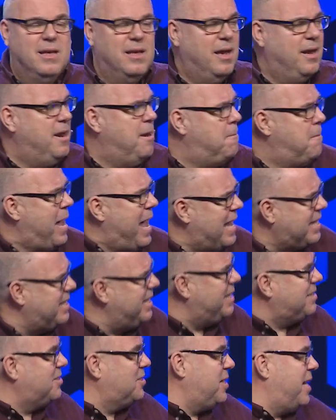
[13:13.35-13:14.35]
And
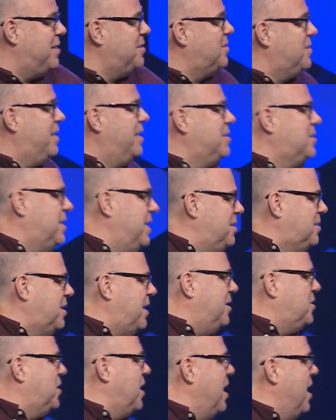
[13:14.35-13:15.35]
Habakkuk says this He
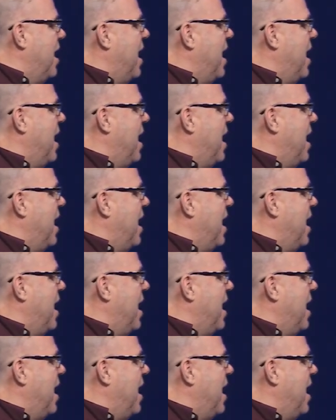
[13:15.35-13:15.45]
says,